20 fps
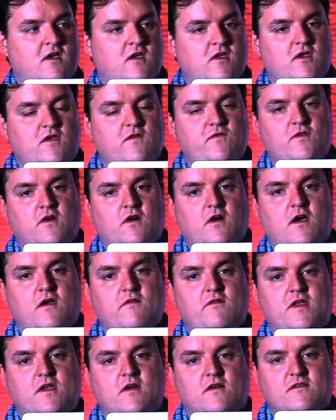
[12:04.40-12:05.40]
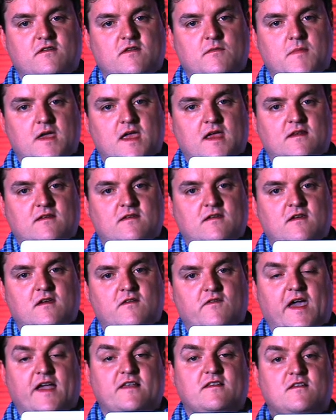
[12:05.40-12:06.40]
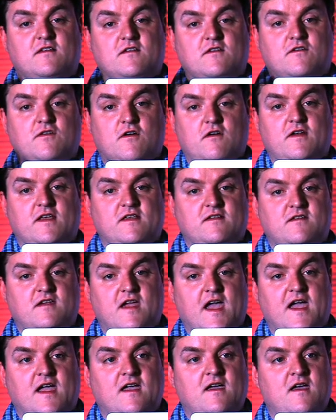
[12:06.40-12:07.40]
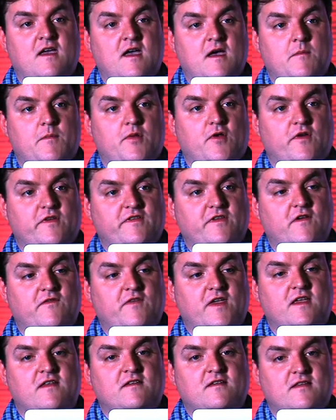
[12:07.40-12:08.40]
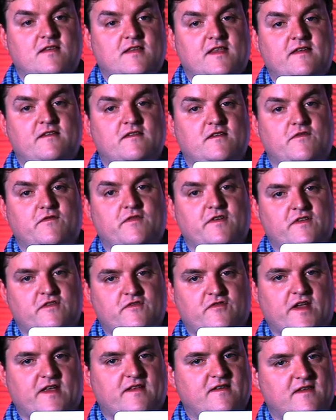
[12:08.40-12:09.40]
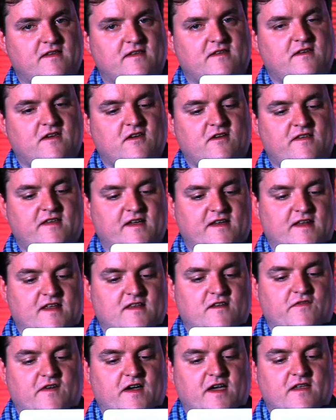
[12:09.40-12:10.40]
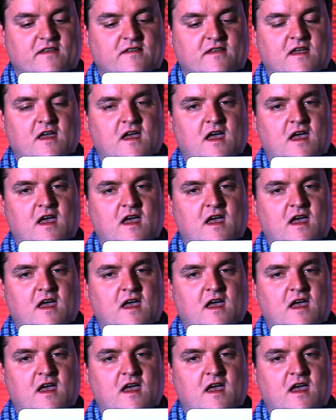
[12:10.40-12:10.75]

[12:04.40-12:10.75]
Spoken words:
you've not only got to meet the access control list check, but also these list of restricted security identifiers.